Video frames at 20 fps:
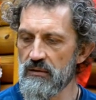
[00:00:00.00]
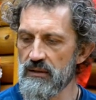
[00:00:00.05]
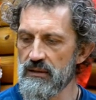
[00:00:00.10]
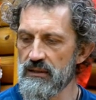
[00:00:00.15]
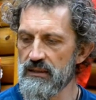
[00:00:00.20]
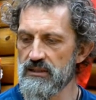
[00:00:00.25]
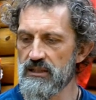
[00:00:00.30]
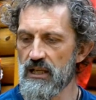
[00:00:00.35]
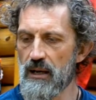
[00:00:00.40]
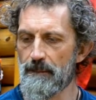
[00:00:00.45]

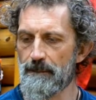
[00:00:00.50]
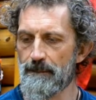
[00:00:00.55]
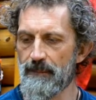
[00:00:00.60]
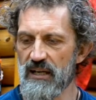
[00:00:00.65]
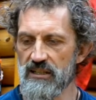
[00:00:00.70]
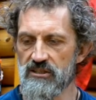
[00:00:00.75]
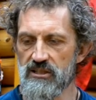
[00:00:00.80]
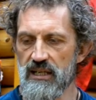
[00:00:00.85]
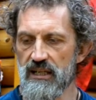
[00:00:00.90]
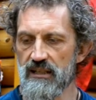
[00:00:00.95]
There's not
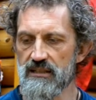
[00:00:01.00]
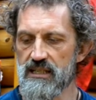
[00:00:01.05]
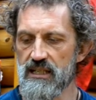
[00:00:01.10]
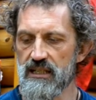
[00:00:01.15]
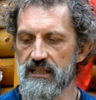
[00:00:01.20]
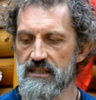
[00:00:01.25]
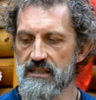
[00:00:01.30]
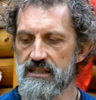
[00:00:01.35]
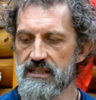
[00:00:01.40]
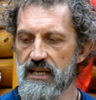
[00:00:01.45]
much else I
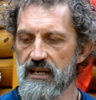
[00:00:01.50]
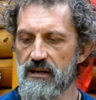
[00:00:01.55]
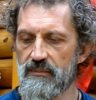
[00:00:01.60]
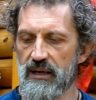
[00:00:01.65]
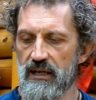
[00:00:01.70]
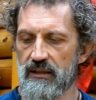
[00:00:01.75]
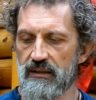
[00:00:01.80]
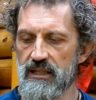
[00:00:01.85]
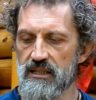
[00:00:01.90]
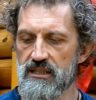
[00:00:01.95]
can say
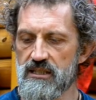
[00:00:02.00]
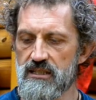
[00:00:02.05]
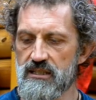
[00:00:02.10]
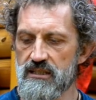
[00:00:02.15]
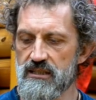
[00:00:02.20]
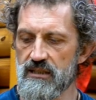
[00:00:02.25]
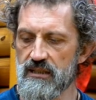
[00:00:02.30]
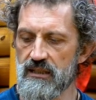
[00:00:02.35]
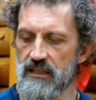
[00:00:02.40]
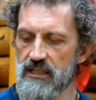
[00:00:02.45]
about
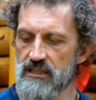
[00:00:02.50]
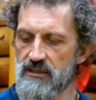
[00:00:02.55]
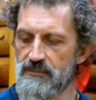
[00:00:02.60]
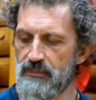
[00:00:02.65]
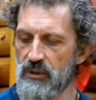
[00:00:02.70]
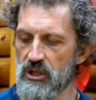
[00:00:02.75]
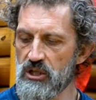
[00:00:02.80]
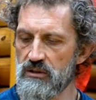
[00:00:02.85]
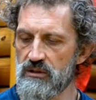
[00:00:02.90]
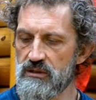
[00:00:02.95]
this
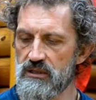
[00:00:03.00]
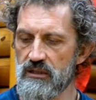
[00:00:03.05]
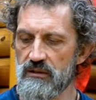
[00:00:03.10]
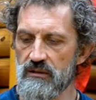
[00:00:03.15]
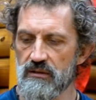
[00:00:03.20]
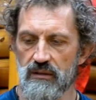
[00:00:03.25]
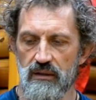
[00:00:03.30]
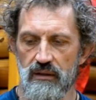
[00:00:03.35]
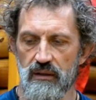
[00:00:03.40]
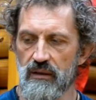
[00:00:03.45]
boot.
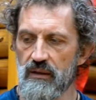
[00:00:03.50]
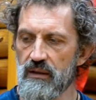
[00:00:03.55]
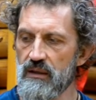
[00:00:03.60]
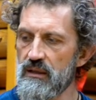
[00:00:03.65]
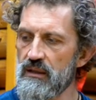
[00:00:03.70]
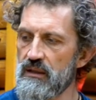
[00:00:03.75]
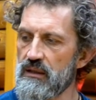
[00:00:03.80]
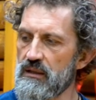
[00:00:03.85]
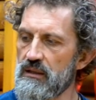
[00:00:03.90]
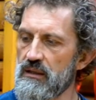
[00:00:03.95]

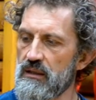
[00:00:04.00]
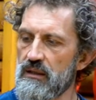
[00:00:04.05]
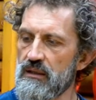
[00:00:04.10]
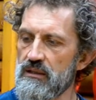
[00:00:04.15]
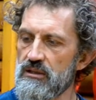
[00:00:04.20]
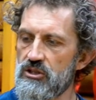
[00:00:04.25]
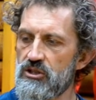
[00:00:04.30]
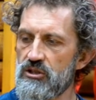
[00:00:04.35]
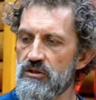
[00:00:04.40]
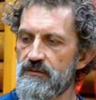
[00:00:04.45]

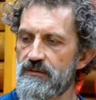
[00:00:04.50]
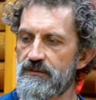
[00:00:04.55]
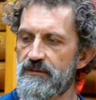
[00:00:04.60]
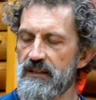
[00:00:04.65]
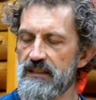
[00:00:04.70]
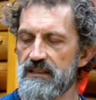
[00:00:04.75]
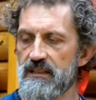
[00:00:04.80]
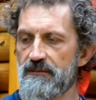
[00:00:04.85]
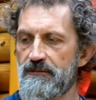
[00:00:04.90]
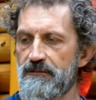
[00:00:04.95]
Should
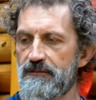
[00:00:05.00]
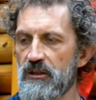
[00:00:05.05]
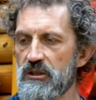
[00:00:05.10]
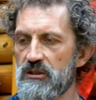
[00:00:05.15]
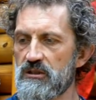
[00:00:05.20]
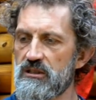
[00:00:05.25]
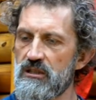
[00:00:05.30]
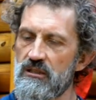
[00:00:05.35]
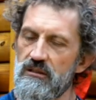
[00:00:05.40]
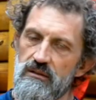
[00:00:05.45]
fit the
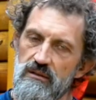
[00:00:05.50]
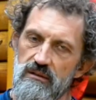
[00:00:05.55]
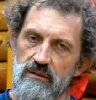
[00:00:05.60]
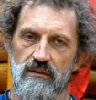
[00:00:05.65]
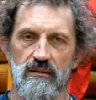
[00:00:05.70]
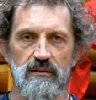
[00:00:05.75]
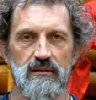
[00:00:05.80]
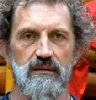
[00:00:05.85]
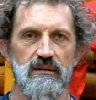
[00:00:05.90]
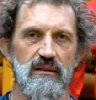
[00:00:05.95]
foot,
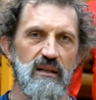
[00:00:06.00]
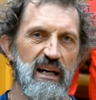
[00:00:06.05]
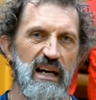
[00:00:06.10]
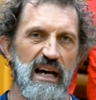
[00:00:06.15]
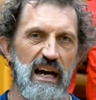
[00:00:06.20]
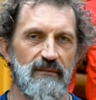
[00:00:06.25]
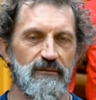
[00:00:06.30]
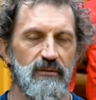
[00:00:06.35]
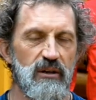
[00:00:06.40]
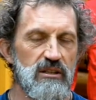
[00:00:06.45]

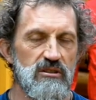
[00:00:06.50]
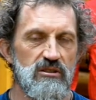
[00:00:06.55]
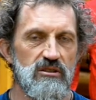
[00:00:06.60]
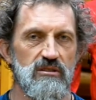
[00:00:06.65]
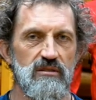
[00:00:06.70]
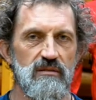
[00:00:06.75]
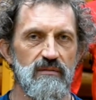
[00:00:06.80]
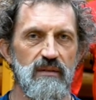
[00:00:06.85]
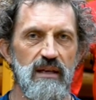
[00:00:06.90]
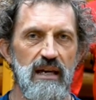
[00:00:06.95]

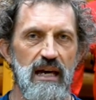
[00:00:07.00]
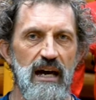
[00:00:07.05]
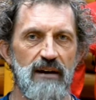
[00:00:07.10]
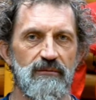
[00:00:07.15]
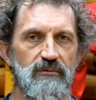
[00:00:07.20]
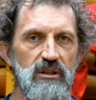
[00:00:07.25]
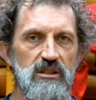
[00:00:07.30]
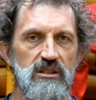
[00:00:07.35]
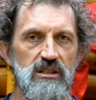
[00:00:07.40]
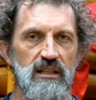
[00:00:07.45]
average
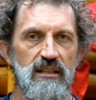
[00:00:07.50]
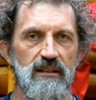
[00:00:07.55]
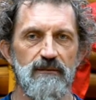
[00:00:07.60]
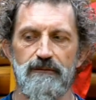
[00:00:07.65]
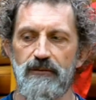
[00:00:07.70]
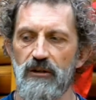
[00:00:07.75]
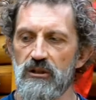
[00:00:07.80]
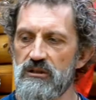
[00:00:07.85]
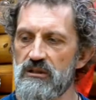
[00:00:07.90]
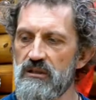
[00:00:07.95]
kind of
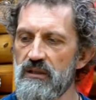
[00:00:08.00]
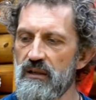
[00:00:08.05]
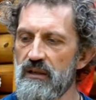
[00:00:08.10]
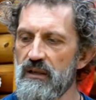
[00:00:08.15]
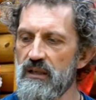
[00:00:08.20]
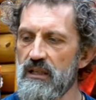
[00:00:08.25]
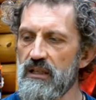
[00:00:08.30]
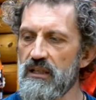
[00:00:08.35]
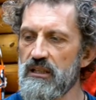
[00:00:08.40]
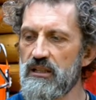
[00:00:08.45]
foot.
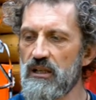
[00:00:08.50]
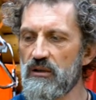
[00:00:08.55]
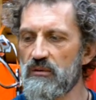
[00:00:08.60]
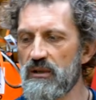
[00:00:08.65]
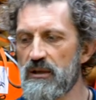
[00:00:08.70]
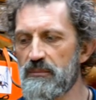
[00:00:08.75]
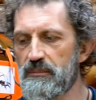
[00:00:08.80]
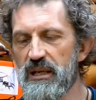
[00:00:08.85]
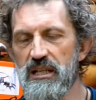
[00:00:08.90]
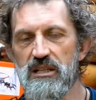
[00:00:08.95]
Don't
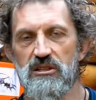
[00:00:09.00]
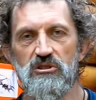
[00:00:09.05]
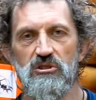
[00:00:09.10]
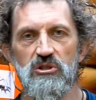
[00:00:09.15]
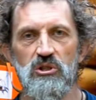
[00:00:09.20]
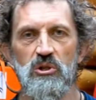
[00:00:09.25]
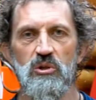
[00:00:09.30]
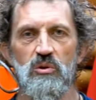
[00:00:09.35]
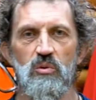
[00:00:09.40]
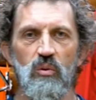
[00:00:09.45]
want to be
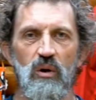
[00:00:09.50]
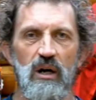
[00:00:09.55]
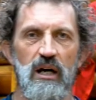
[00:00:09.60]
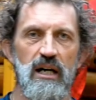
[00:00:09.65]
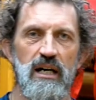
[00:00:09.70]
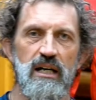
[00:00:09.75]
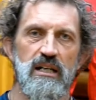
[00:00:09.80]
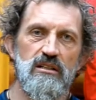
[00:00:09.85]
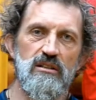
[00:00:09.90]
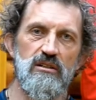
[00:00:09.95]
too
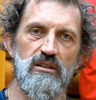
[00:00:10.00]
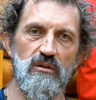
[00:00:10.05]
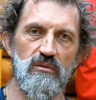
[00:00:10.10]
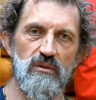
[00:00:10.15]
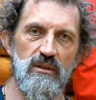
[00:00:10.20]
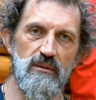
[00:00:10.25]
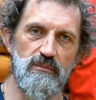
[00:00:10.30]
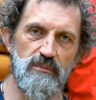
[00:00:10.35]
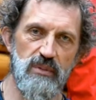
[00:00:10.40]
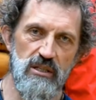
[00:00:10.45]
wide, you don't
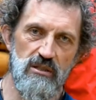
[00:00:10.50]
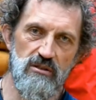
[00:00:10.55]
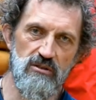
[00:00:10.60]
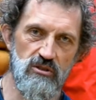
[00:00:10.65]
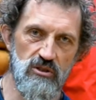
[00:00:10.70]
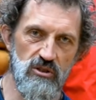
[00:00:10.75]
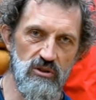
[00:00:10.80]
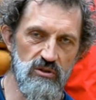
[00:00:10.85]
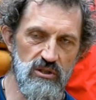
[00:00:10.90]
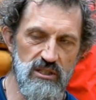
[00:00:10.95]
want to be
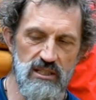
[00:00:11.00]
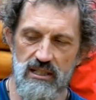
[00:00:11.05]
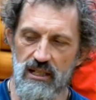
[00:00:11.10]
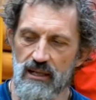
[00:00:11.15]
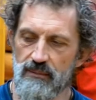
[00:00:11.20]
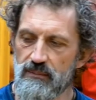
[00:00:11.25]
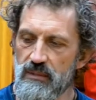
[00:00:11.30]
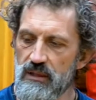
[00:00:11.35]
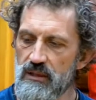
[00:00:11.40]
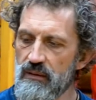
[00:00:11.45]
too
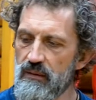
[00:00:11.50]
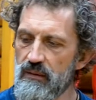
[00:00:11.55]
slim.